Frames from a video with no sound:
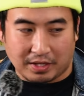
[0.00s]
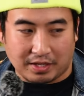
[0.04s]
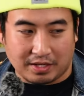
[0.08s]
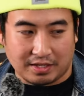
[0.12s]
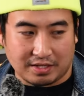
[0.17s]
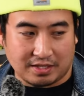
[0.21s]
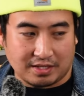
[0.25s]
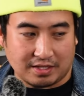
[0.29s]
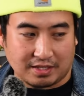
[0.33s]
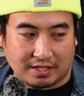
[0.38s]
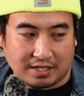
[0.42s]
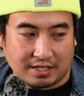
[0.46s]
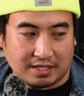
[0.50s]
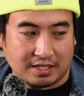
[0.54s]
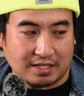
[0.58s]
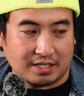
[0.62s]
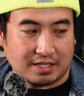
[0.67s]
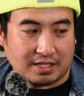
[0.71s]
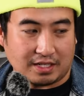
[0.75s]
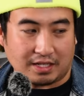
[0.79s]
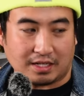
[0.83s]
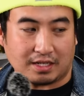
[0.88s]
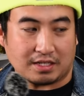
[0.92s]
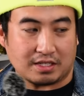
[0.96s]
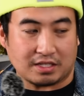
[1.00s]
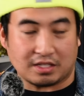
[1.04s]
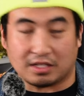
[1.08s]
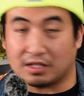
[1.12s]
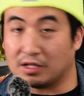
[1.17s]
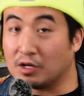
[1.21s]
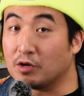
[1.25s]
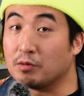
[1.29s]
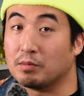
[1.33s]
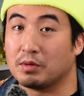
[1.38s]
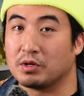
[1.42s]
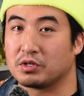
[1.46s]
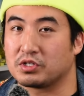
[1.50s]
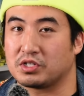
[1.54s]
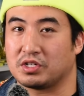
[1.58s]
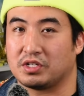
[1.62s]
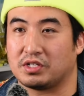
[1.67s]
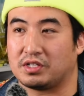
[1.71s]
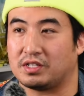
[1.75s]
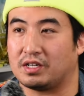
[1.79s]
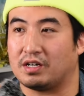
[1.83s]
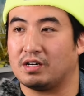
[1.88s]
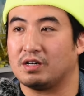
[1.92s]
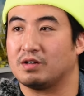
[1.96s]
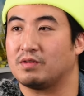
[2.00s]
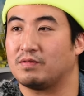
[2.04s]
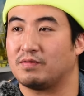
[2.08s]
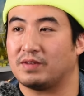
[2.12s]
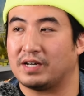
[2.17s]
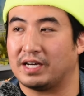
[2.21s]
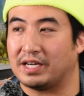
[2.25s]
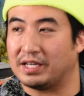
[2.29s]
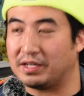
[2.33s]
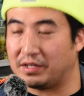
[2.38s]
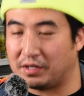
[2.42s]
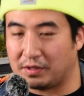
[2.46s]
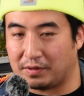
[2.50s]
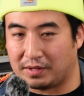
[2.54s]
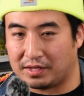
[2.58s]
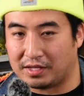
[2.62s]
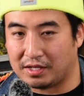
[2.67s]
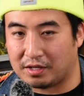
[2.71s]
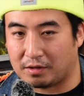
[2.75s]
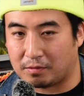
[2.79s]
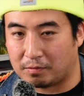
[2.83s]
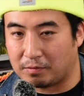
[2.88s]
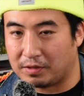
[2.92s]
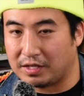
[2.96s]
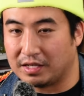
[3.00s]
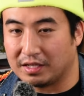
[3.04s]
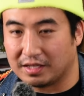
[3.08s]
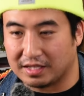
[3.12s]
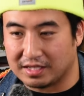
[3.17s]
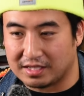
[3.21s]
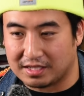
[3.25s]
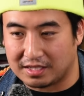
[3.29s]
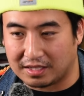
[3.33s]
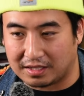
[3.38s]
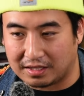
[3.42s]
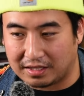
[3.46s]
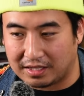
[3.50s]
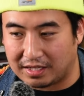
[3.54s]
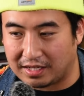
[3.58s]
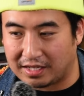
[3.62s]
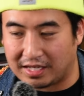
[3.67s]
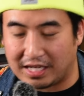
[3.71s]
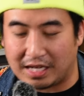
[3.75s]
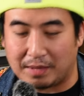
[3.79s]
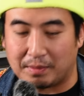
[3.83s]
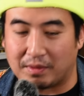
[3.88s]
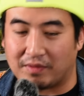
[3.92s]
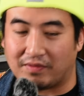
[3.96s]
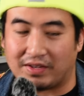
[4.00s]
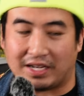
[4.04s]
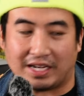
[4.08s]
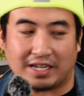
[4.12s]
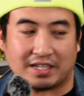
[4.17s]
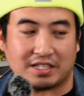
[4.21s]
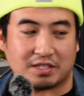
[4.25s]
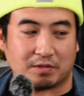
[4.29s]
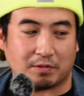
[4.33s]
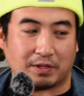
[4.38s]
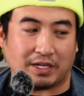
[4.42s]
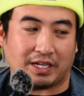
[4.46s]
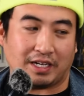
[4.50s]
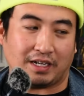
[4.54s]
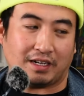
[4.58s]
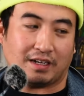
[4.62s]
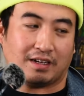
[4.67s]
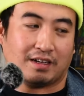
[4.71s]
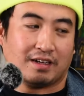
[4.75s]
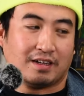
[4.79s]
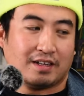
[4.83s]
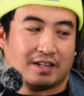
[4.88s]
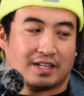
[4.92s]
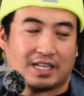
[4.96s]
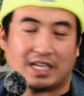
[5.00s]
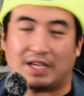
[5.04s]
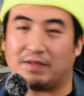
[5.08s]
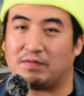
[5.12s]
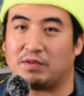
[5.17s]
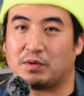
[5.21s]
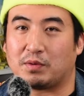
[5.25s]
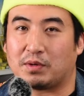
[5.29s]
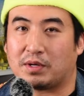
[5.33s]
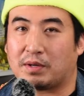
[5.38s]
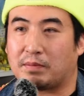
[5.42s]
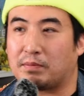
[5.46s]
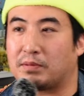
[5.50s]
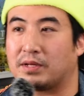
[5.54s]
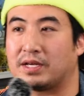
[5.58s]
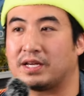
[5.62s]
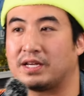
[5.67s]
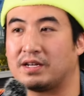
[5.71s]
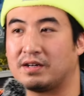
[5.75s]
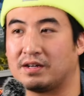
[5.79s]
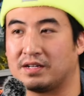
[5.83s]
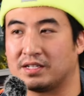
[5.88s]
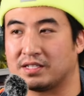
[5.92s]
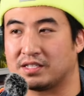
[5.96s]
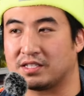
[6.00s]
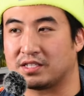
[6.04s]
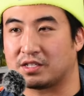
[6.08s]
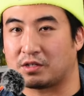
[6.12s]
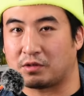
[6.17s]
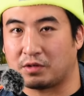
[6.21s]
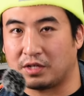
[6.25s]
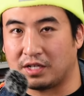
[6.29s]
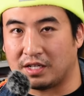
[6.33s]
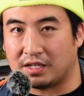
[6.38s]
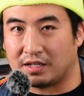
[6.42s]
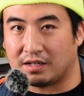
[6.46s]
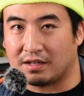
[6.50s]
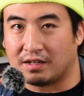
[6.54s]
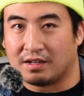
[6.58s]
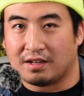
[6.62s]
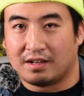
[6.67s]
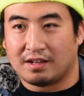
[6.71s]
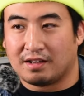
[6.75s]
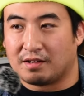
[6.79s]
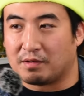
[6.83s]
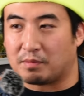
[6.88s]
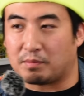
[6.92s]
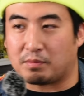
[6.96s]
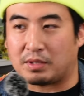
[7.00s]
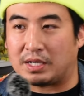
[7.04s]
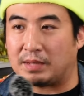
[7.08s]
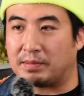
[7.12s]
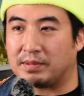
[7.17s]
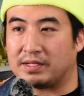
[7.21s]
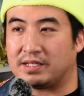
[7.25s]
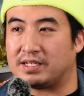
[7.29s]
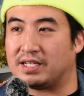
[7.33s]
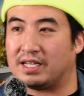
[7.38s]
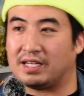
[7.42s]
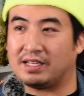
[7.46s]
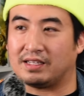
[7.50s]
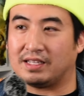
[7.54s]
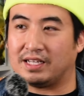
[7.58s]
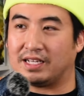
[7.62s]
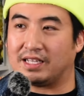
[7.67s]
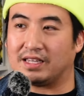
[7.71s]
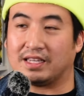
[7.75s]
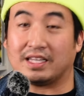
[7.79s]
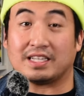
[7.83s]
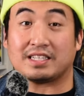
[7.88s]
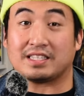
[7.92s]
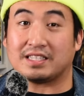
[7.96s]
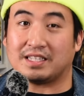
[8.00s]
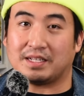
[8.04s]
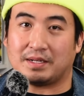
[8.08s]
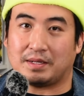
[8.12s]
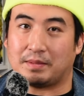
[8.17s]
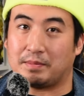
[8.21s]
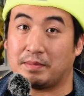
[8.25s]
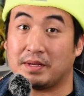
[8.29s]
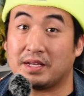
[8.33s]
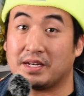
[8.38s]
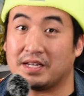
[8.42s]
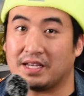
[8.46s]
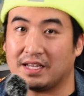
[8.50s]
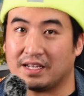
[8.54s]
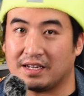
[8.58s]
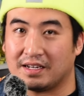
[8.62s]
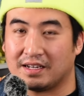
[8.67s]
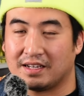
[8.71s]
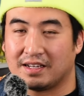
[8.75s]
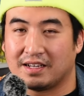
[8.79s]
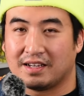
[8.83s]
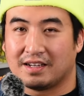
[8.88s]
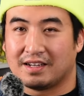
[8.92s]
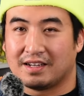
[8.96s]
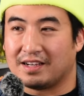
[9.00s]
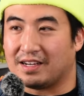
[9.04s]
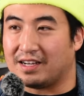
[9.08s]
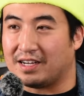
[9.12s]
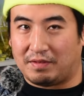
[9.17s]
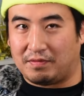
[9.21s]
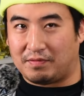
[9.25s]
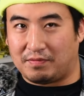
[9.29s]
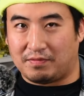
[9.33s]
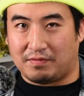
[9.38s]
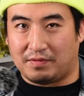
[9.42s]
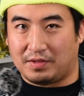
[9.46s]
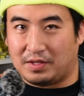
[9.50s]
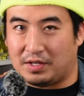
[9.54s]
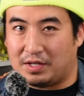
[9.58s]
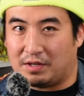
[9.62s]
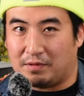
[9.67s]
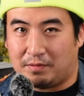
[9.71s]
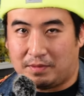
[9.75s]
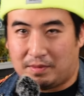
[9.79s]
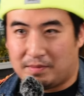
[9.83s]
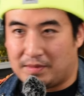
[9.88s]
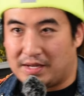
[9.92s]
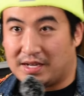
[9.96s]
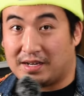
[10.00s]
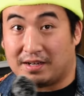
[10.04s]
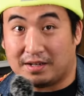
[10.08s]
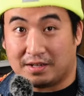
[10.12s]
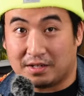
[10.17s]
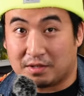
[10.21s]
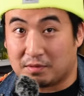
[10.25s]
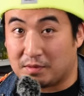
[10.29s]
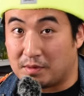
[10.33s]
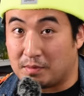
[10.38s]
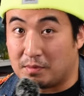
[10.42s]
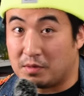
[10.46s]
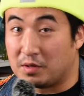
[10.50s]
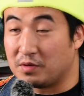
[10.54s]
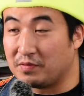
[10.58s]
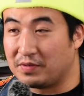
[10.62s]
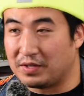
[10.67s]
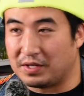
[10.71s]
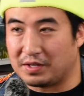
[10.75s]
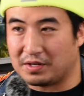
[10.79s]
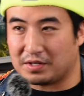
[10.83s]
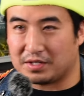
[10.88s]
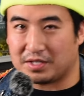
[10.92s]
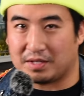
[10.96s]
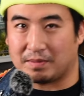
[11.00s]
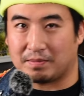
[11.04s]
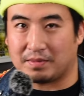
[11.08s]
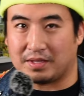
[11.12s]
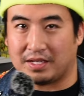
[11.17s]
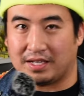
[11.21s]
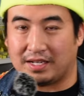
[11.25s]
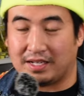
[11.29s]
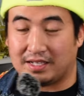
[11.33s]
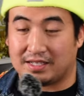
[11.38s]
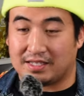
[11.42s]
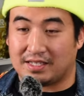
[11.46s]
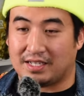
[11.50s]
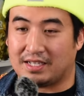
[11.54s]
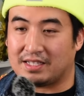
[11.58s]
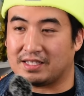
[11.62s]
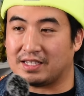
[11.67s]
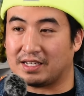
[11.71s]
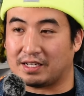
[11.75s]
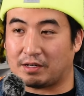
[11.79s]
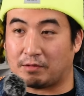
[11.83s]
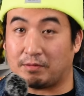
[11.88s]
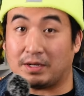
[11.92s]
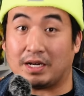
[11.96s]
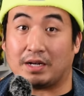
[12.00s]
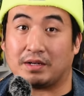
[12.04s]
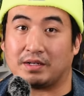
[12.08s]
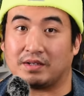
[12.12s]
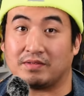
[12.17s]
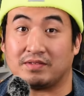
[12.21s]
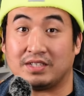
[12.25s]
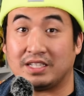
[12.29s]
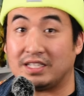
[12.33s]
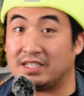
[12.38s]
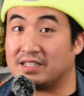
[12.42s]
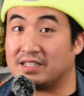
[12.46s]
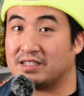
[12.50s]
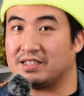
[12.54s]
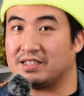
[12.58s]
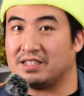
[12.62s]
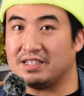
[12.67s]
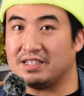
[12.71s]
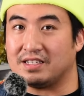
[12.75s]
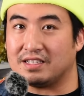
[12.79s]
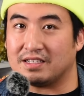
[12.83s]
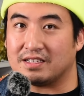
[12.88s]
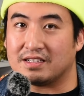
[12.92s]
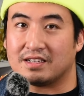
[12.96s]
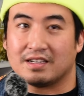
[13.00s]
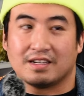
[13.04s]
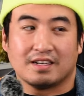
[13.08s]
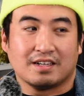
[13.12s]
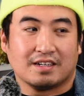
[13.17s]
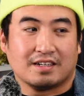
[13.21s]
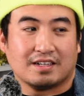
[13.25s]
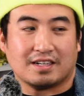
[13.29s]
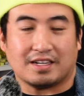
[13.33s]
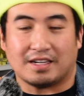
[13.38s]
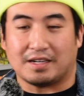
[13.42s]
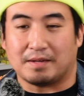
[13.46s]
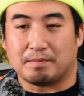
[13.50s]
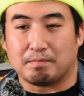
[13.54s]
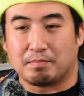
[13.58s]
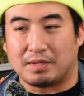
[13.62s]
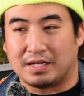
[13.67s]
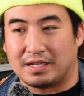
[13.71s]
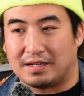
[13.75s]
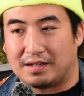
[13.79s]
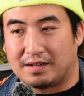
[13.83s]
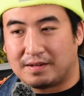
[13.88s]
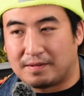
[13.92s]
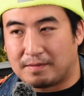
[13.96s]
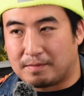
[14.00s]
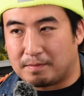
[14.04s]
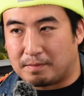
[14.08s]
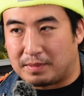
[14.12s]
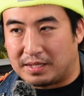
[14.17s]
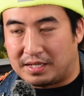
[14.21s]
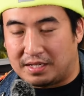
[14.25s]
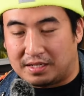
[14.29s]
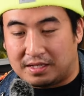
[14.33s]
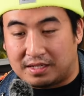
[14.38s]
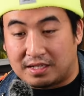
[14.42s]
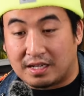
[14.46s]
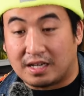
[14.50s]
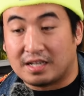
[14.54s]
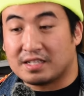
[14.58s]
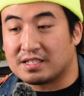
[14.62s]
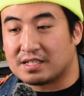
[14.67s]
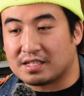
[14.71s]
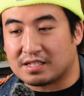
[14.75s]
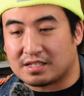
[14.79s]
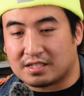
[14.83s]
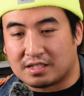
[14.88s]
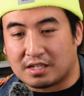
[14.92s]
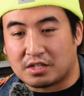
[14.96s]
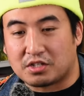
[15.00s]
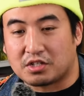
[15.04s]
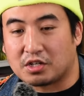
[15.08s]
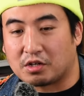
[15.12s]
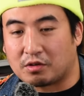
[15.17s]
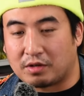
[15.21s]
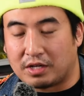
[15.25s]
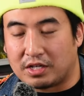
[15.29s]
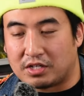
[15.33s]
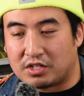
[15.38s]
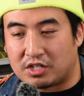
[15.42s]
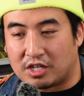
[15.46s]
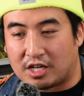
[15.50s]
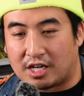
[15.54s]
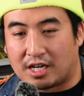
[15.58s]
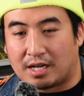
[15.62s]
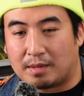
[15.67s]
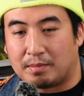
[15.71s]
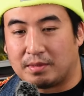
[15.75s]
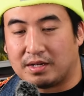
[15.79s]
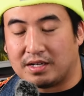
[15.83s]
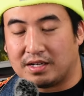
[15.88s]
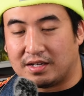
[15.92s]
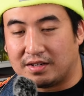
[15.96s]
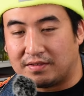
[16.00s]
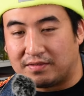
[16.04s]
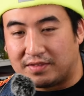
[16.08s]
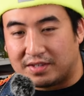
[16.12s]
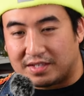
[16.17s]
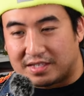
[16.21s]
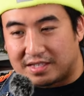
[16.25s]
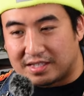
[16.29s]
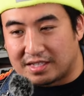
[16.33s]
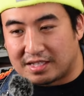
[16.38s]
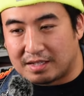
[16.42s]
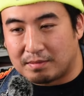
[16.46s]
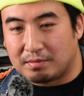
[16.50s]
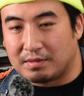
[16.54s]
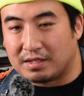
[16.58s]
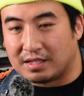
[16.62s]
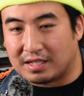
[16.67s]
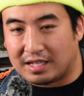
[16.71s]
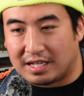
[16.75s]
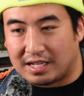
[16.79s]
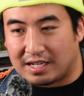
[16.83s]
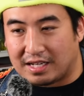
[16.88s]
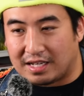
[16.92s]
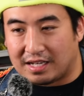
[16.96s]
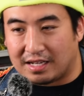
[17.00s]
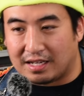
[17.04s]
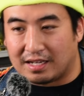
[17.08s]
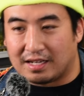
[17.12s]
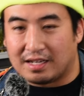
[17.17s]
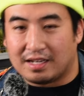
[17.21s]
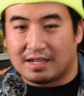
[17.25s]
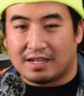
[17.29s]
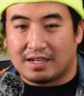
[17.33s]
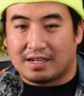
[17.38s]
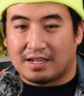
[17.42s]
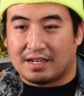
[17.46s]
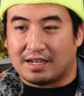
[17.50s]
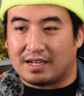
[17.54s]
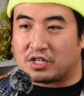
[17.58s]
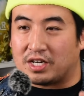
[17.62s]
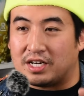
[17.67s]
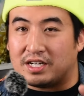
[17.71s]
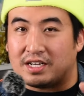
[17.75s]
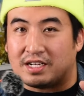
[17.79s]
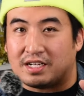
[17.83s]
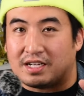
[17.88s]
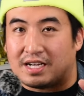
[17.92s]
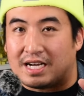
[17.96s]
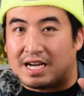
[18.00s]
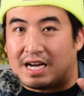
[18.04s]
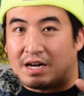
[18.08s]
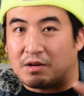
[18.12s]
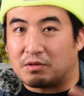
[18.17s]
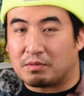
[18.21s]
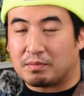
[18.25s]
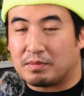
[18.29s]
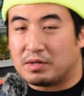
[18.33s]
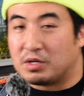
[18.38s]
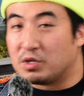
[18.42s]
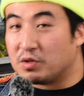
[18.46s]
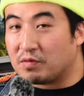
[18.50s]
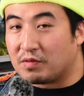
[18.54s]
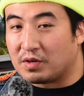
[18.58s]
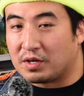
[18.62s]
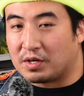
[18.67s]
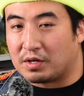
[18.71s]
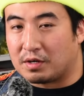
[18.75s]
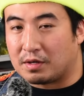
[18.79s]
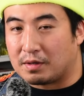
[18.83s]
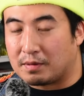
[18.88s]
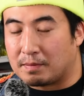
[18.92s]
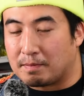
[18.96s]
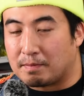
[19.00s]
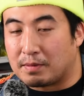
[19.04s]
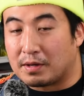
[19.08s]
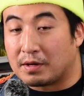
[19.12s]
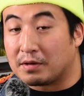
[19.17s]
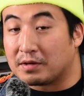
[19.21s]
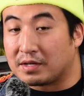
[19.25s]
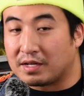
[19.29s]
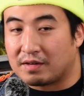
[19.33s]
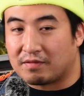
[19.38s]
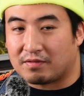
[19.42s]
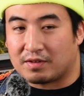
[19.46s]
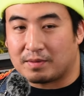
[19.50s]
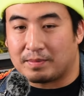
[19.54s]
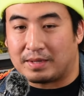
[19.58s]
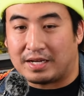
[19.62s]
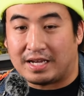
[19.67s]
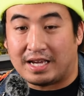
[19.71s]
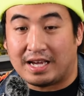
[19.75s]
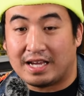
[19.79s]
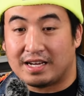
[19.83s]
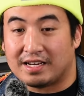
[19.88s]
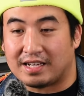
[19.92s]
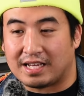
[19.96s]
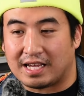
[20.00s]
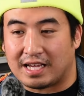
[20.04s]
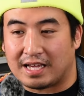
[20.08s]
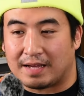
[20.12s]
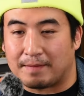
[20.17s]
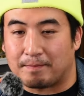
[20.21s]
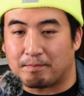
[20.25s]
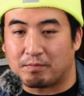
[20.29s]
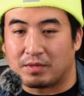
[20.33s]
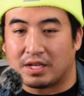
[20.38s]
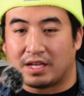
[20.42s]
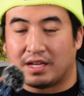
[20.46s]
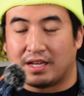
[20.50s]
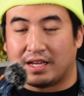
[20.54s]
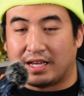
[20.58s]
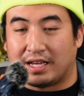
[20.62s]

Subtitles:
because this is like a slow motion dogfight. I think realistically a game of X-Wing, if you were to play it on screen, probably take like less than a minute. If we made it into a movie or something, it's like a round of D&D, but it does such a great job of simulating trying to outmaneuver your opponent from a head game,